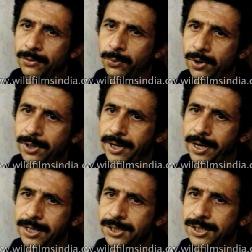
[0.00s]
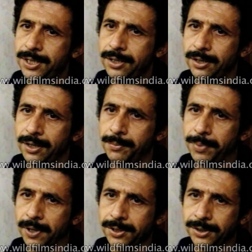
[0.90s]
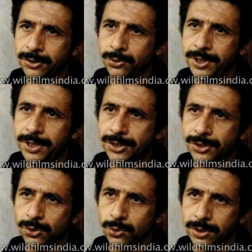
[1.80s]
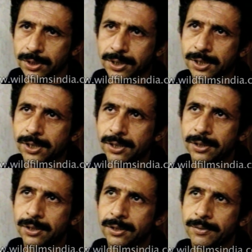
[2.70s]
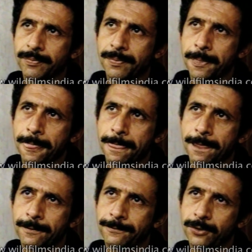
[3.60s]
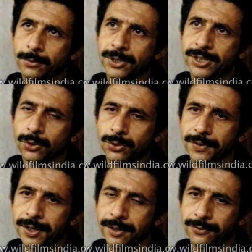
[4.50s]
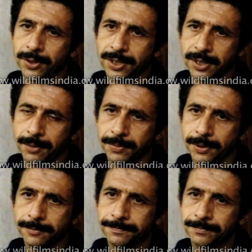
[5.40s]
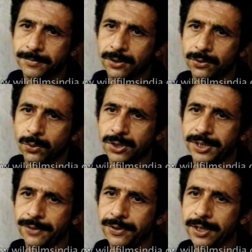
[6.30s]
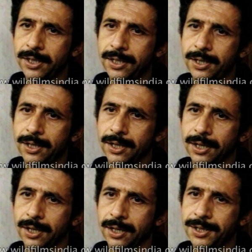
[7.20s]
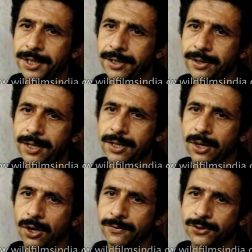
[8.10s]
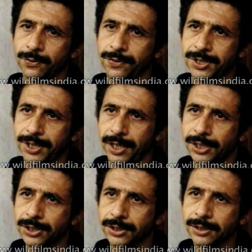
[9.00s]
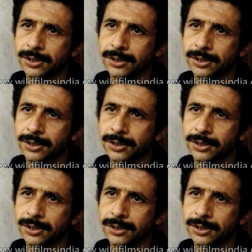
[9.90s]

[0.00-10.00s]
What NSD imparted to these students from the south of India, for example, was definitely a degree of sophistication